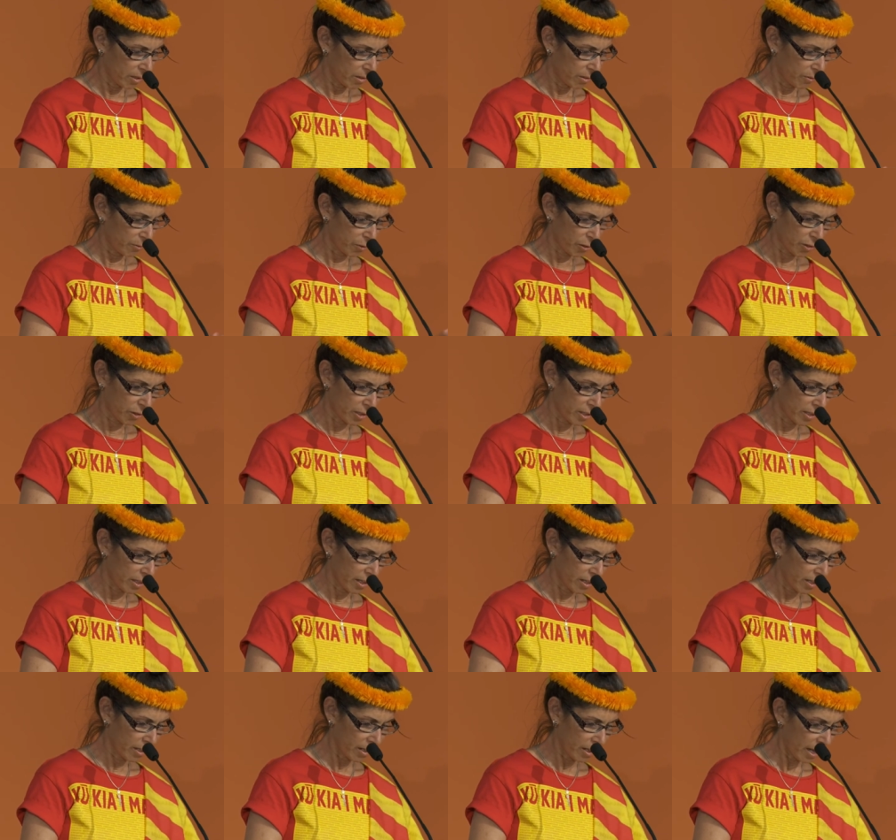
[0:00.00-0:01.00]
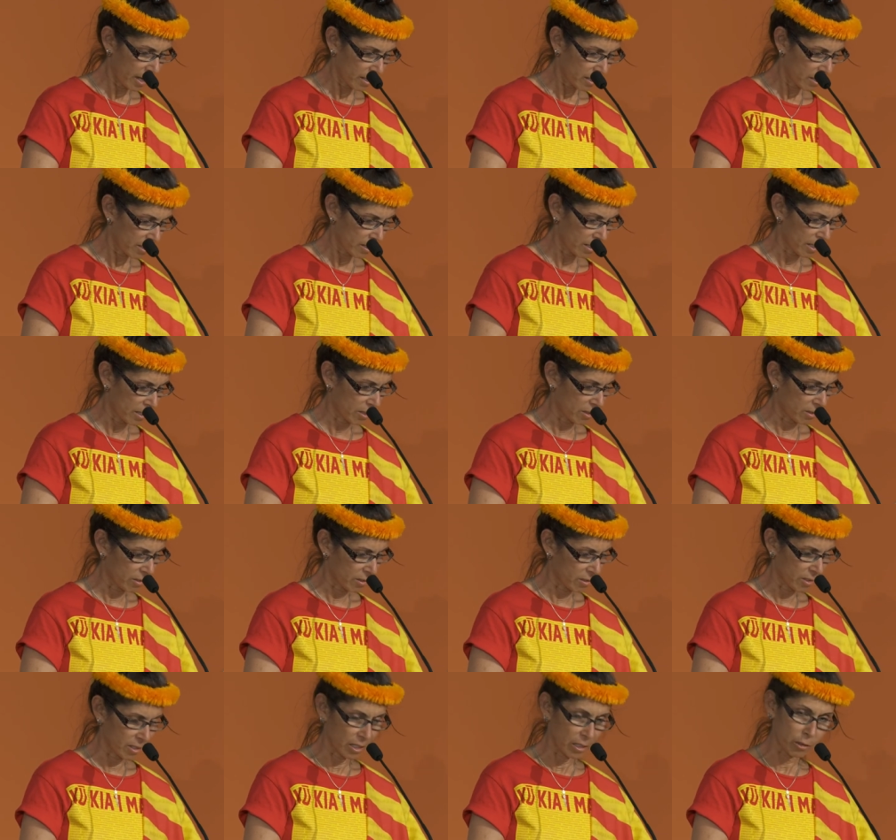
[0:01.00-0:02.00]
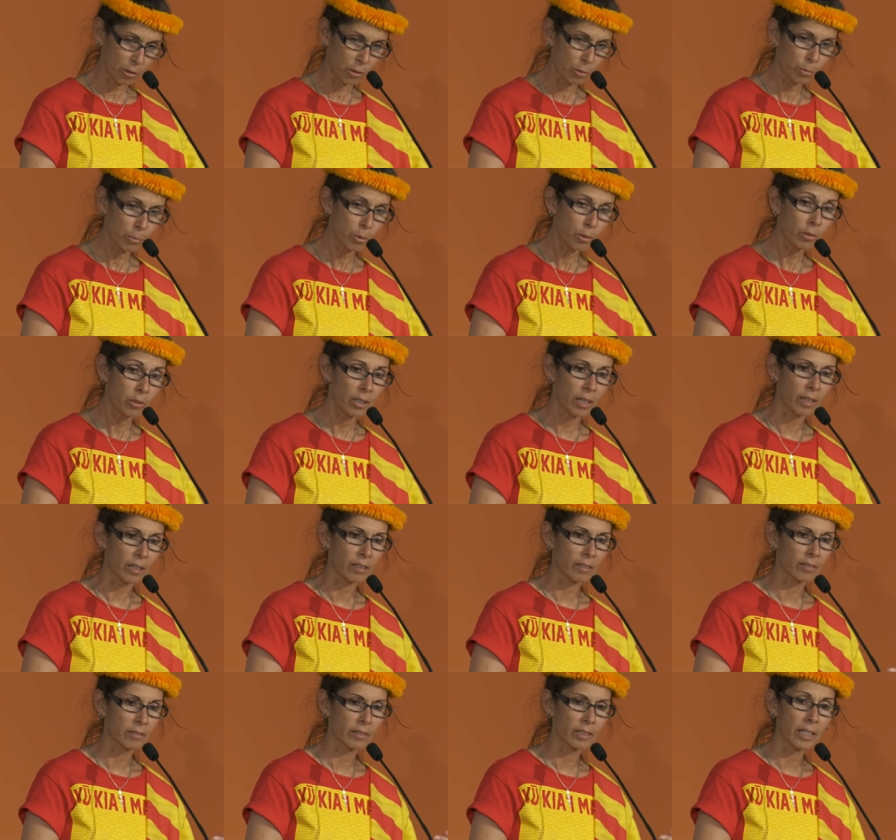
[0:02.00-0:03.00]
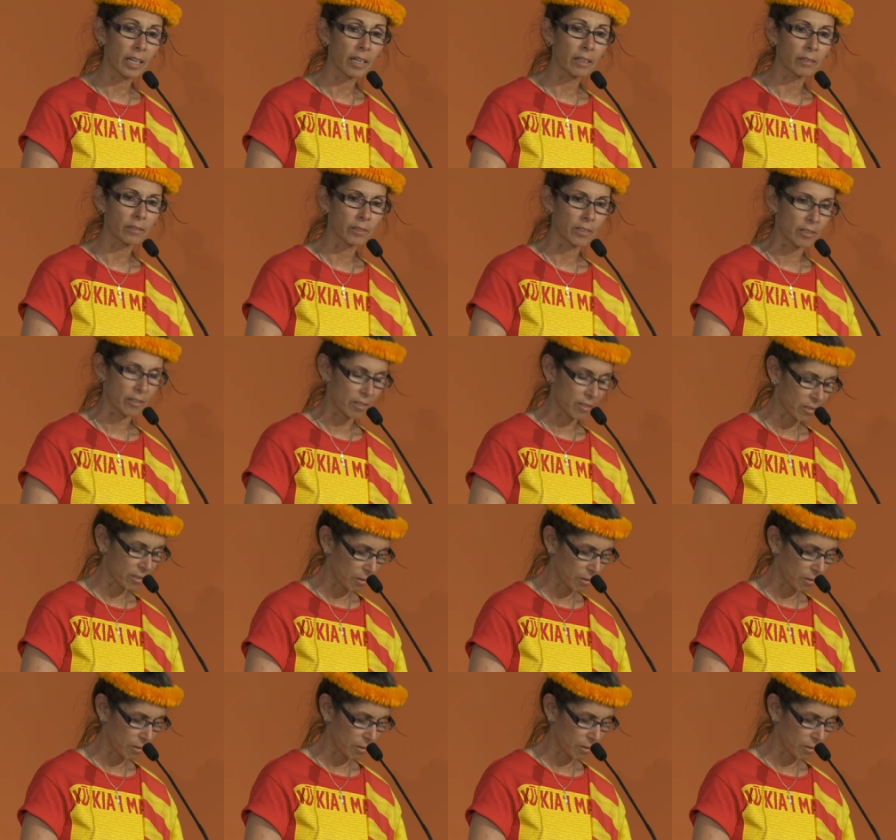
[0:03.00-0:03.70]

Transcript: for the ancestors, the kupuna, the elders